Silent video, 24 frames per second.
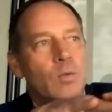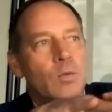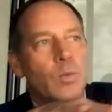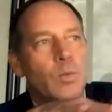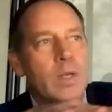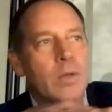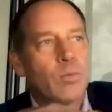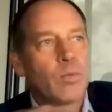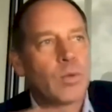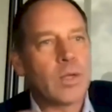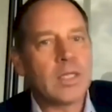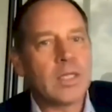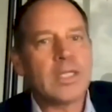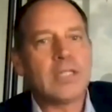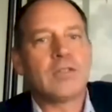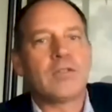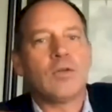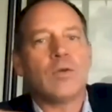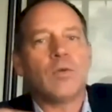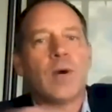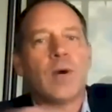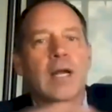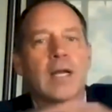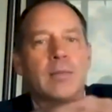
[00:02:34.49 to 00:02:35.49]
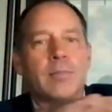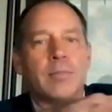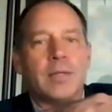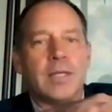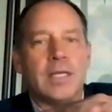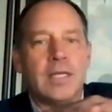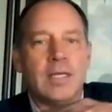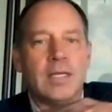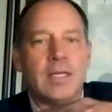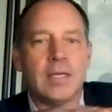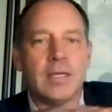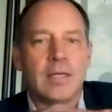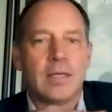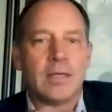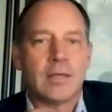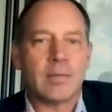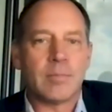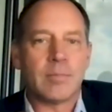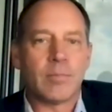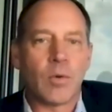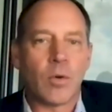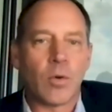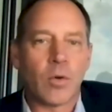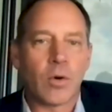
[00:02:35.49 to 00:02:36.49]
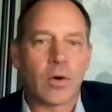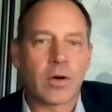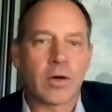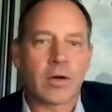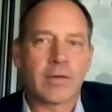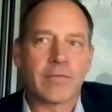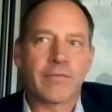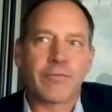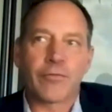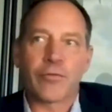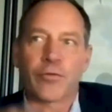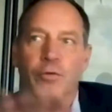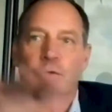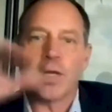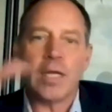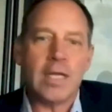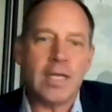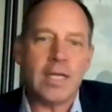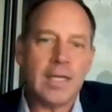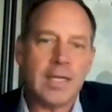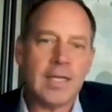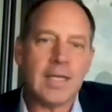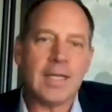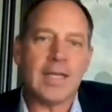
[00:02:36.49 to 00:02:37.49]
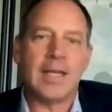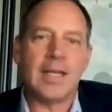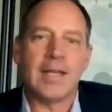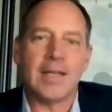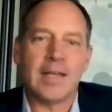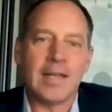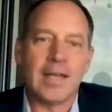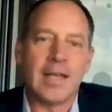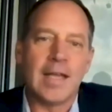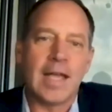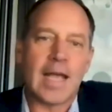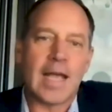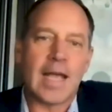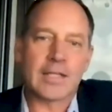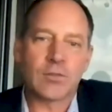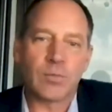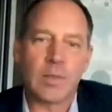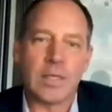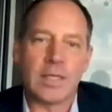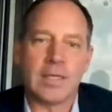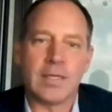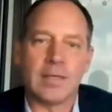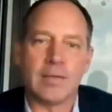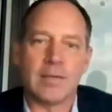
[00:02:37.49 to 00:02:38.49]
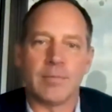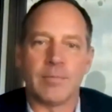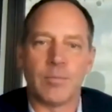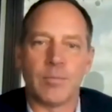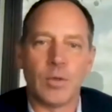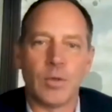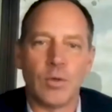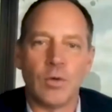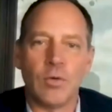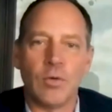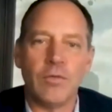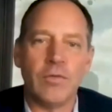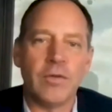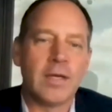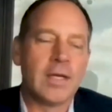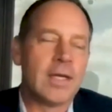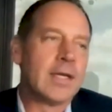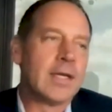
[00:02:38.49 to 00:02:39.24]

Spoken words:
we really do want to be more free as we move,